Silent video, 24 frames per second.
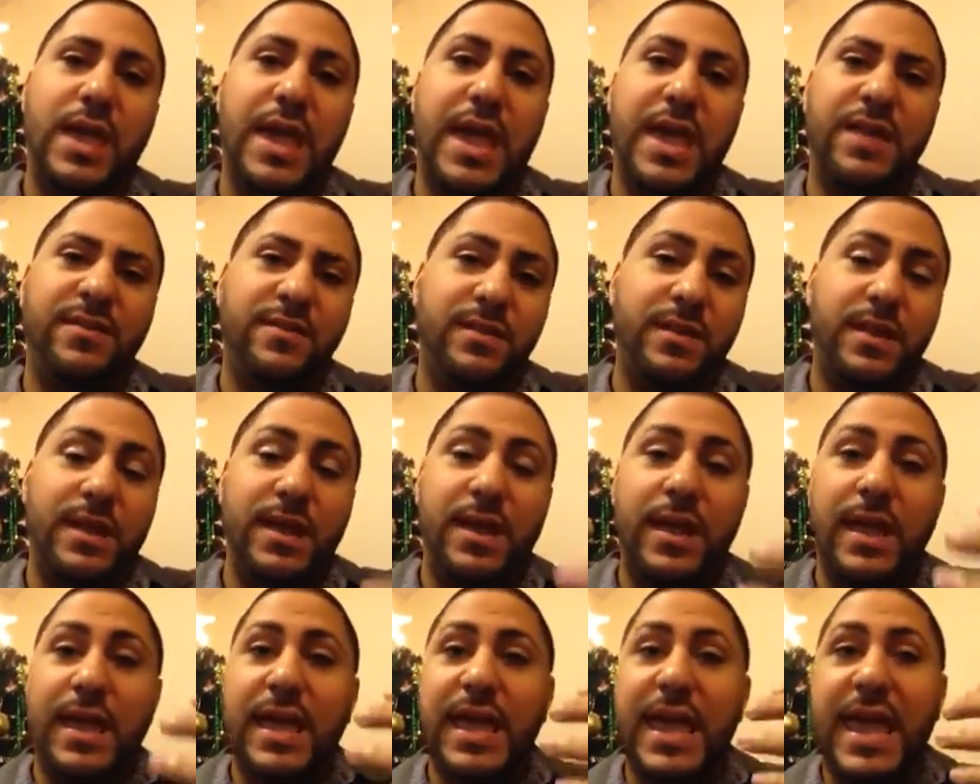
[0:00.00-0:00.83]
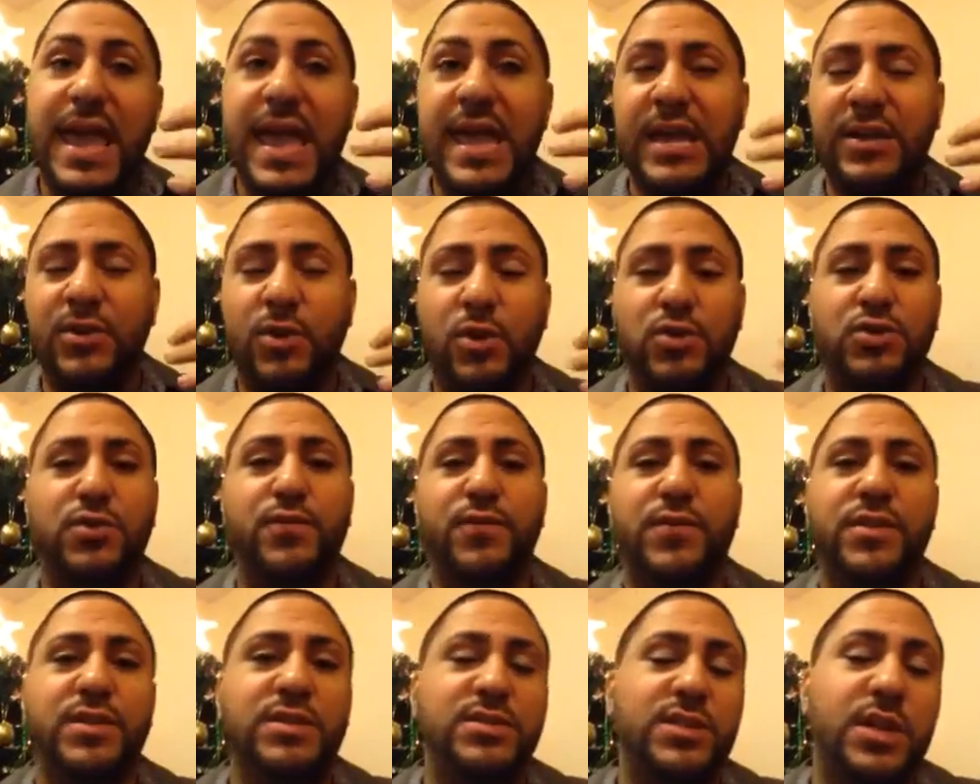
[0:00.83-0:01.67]
And
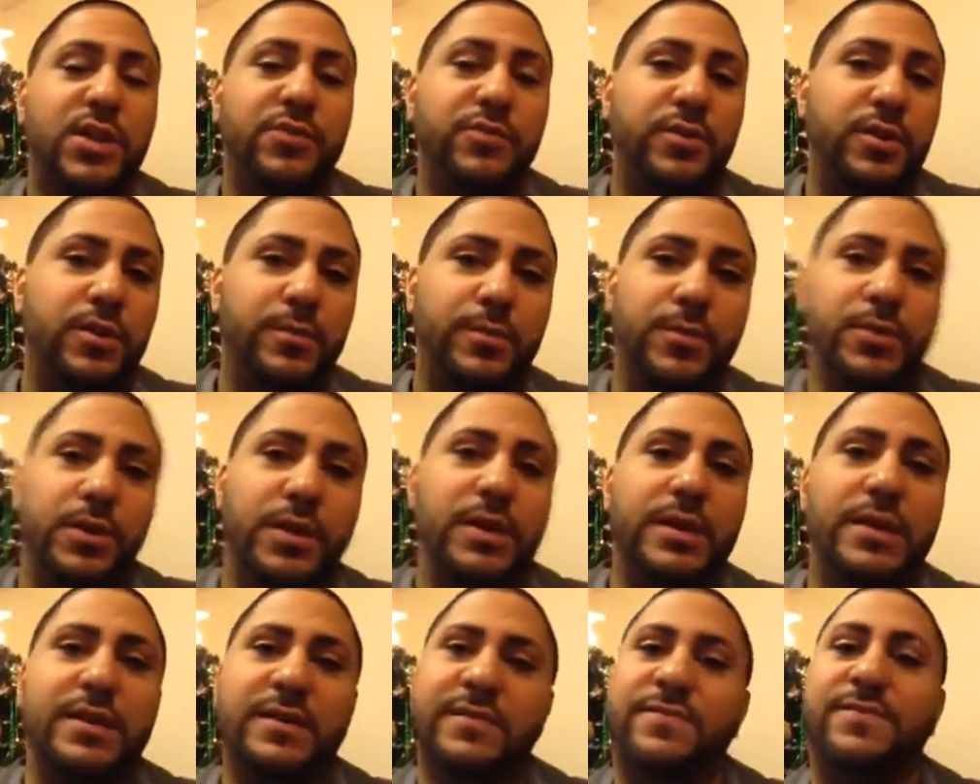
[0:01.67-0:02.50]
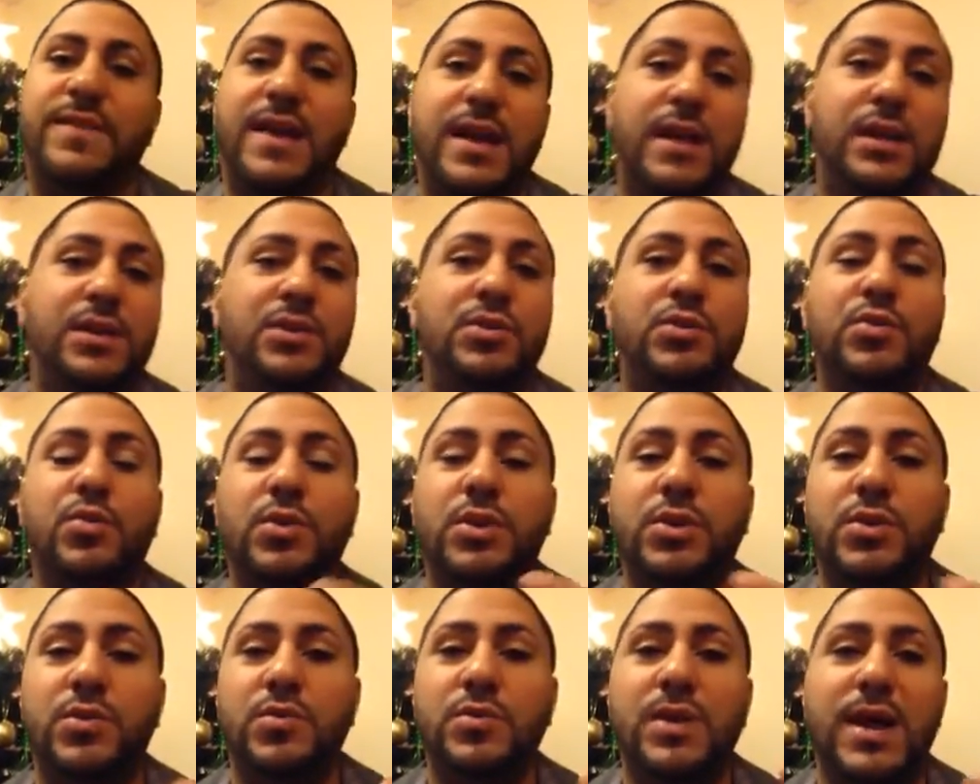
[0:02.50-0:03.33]
also for the stuttering community, if I can do
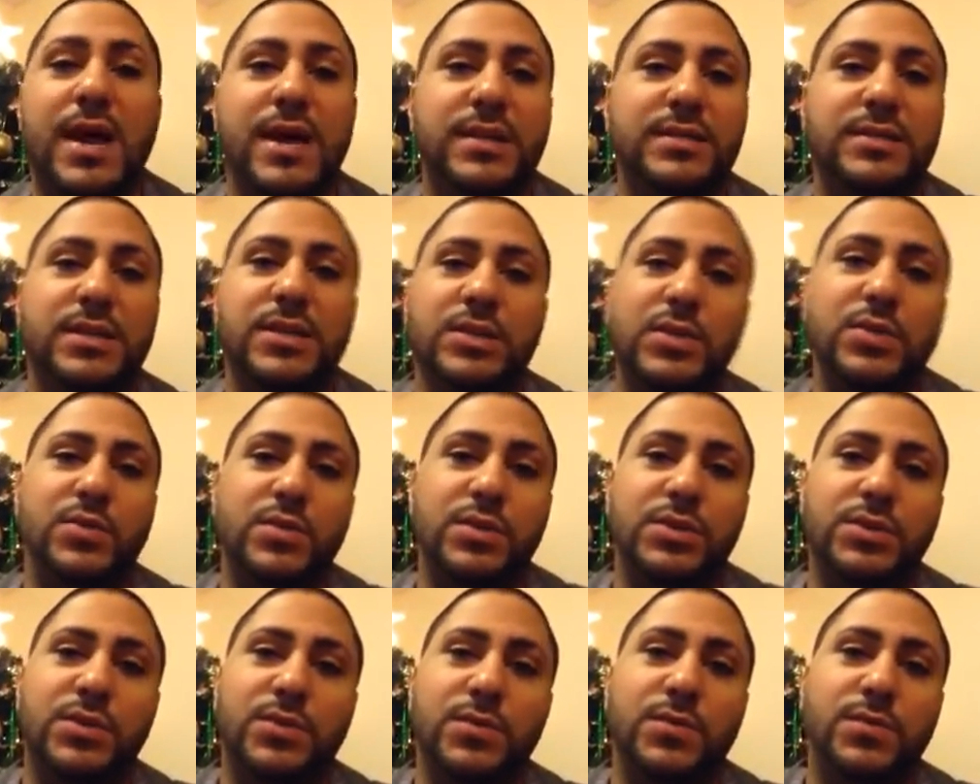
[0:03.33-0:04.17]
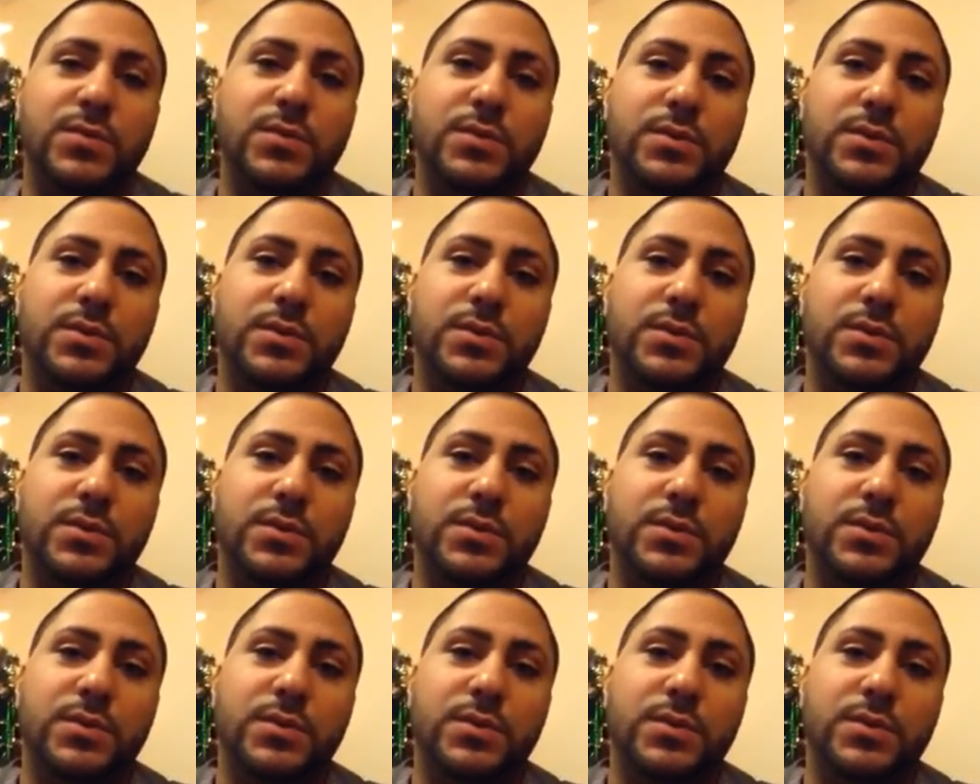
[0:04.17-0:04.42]
it, you guys can do it too.